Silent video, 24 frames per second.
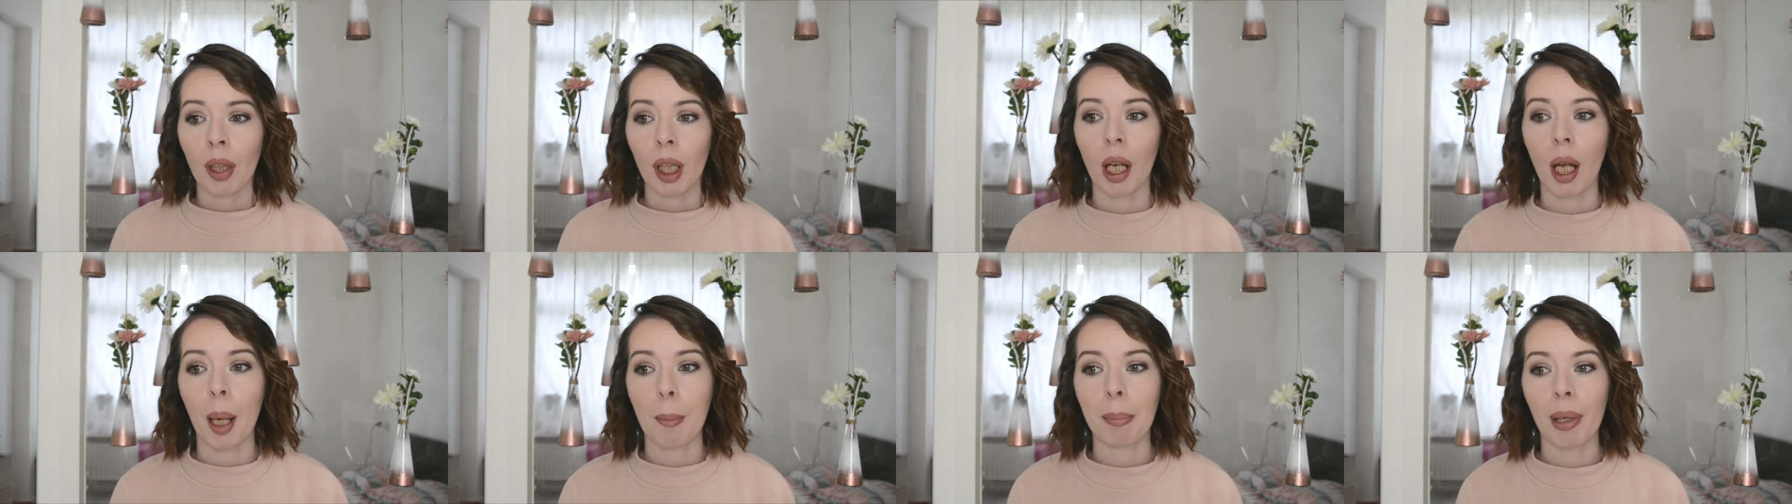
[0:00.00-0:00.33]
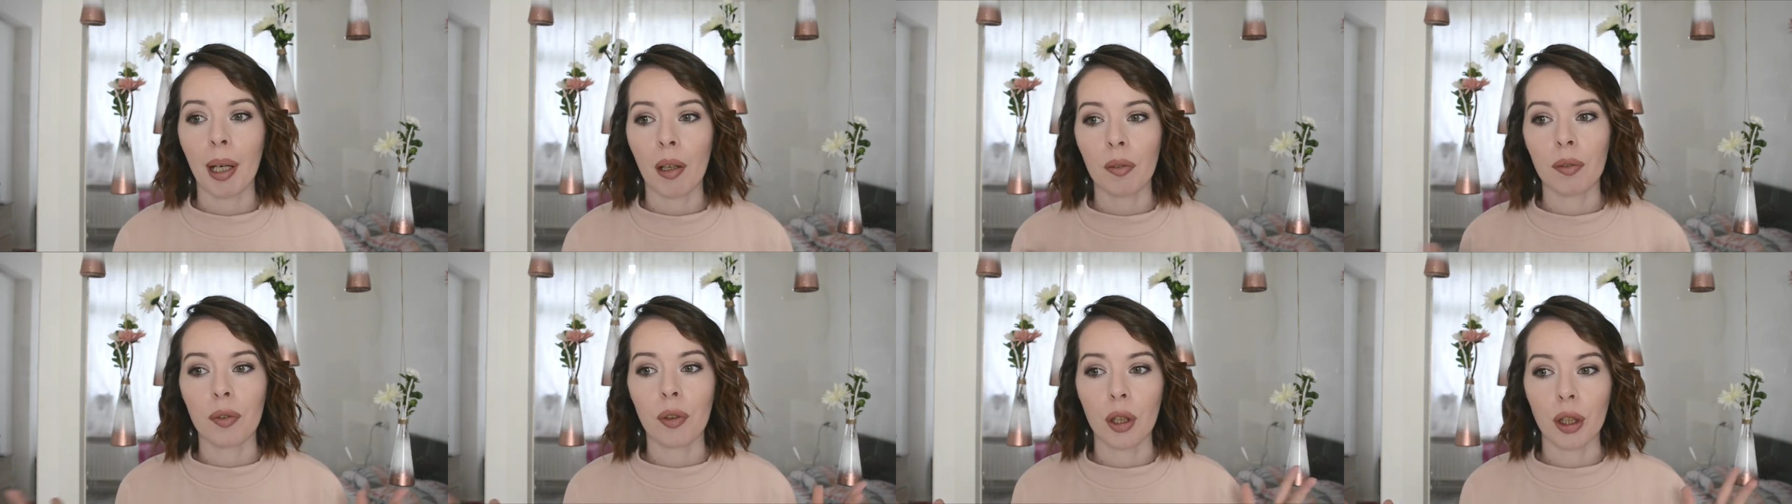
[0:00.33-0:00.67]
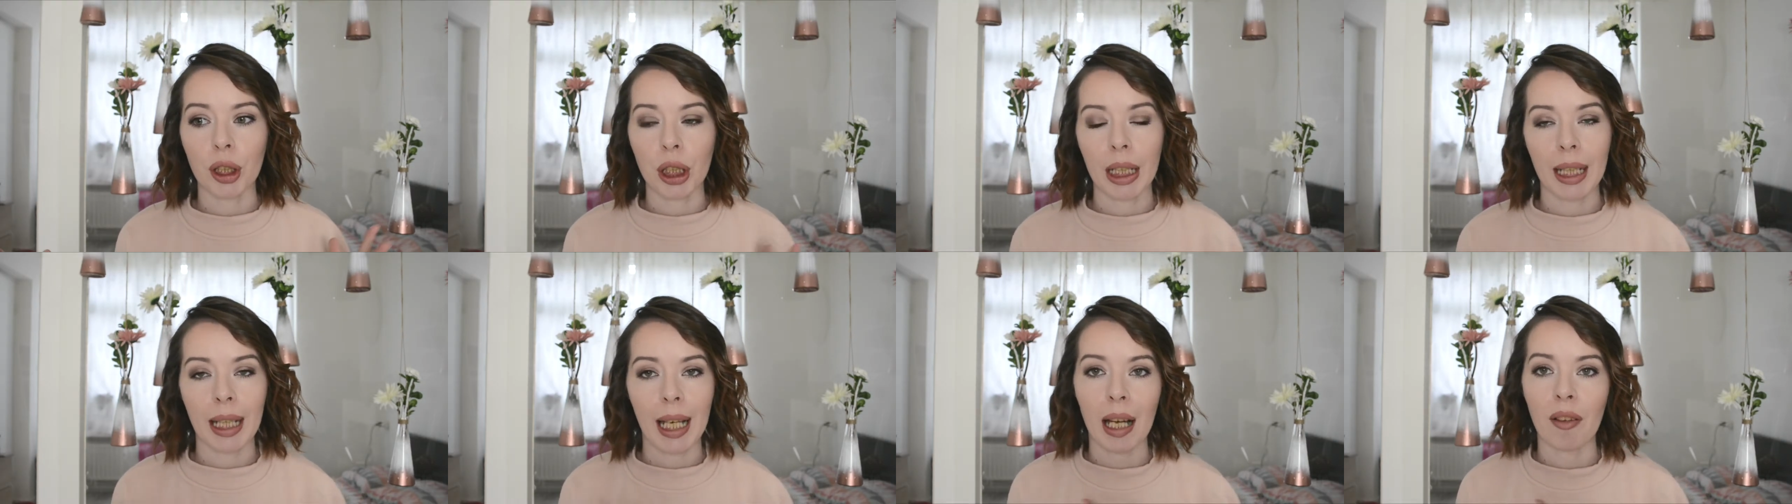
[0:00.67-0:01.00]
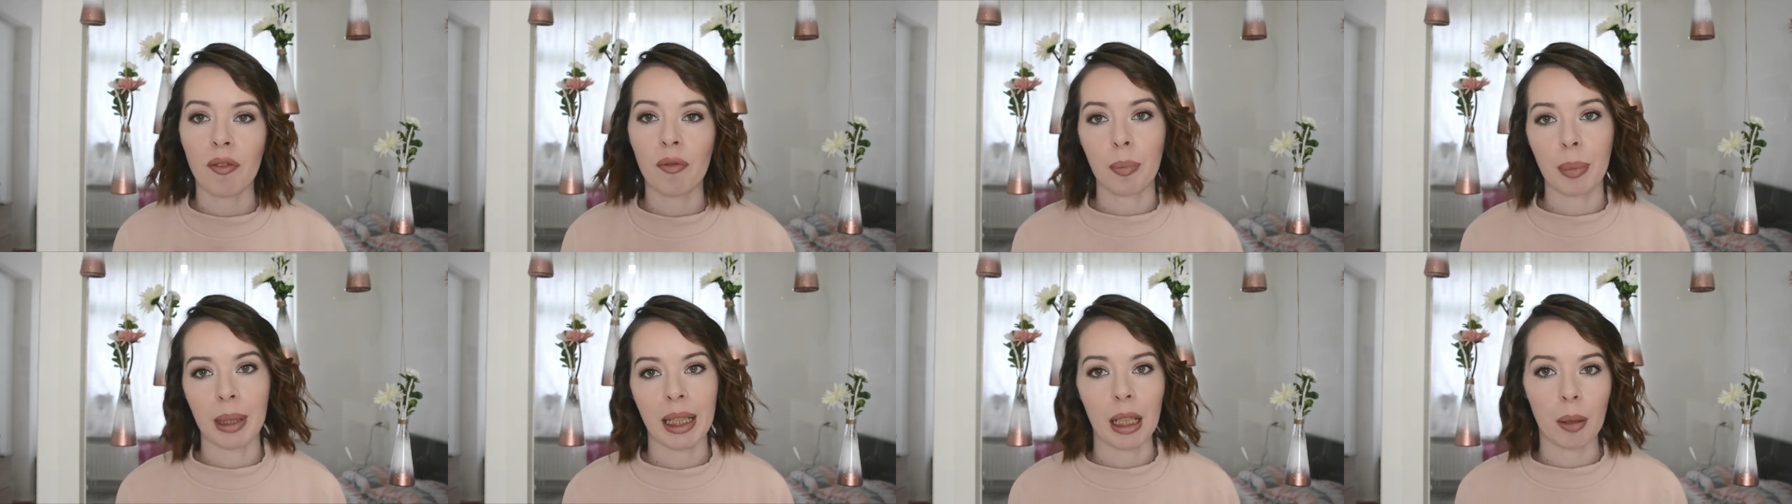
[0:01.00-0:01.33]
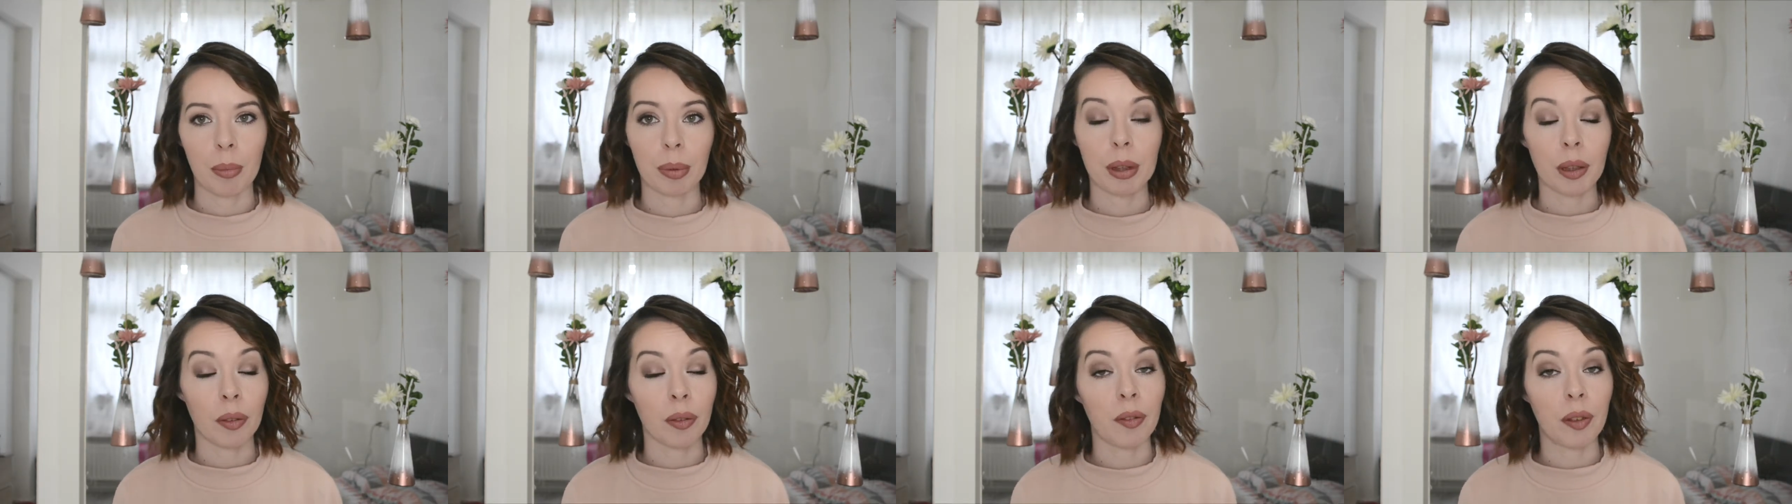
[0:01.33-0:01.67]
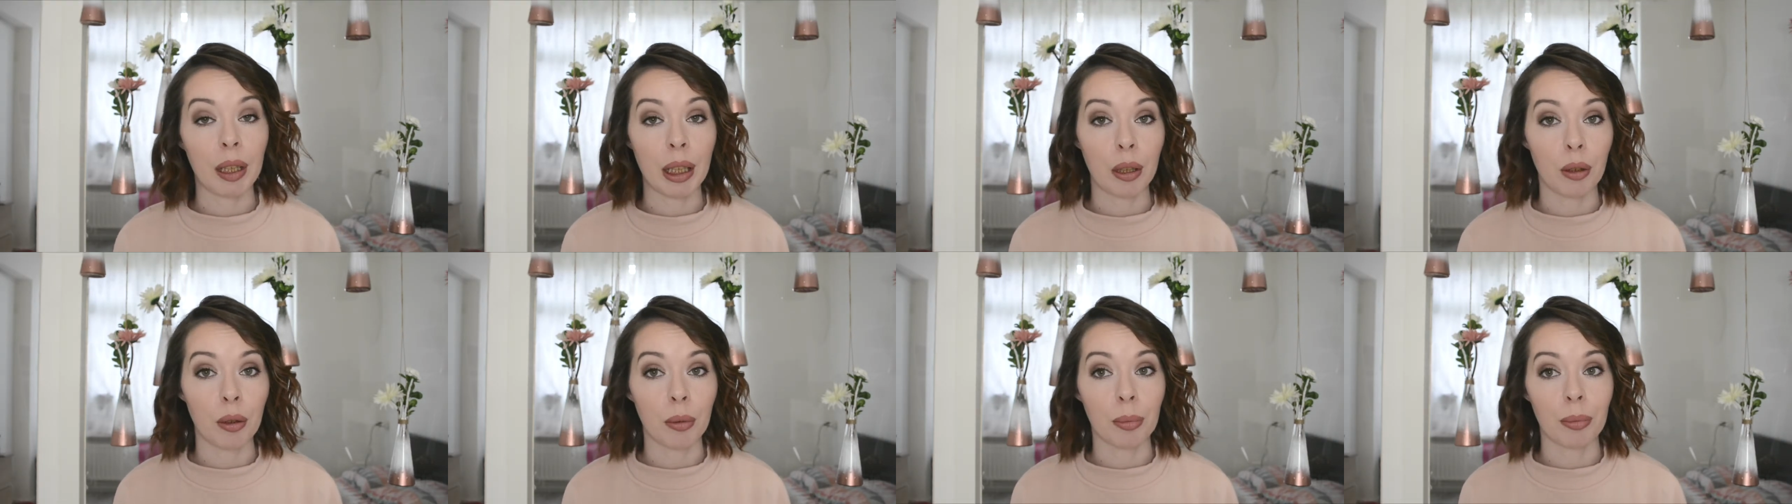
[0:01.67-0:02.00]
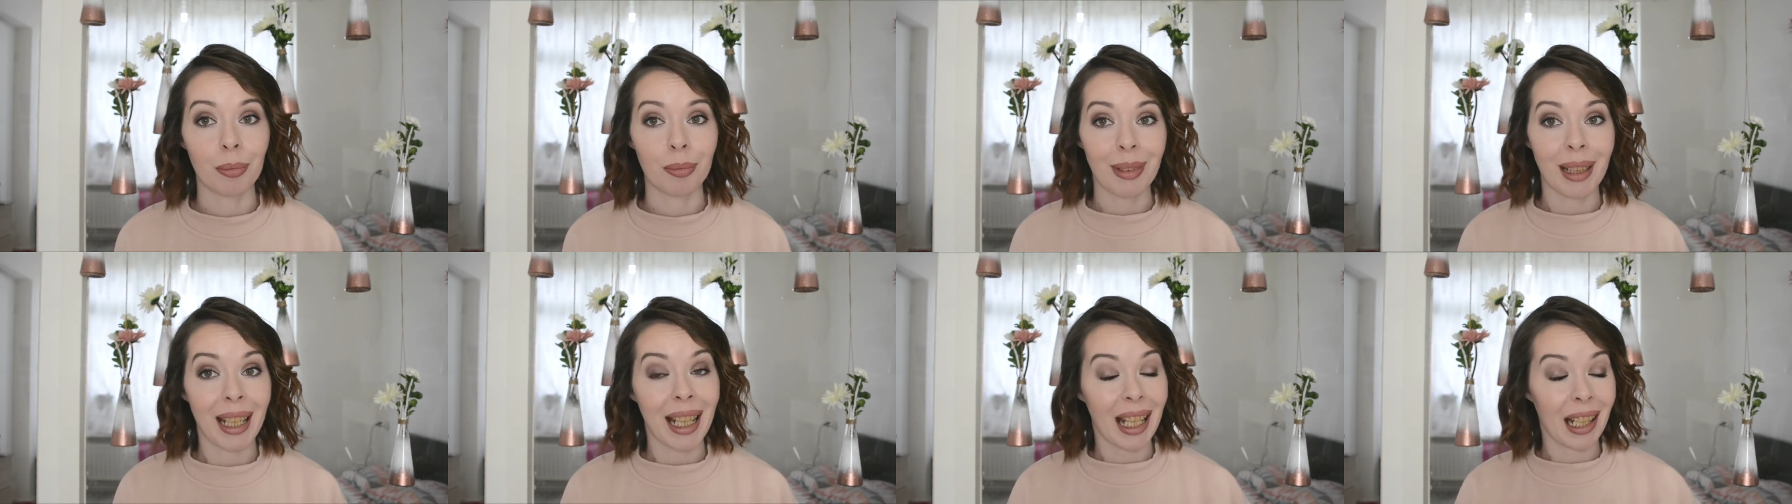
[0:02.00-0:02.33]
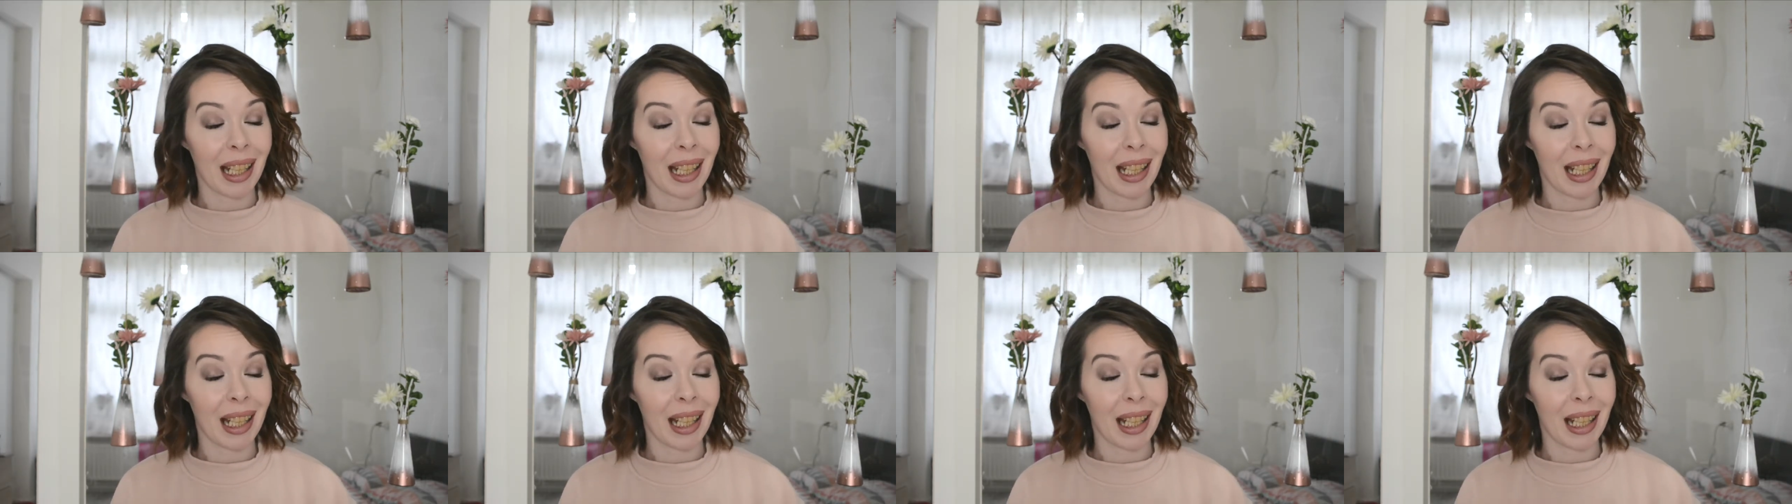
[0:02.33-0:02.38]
um, but unfortunately I haven't been able to film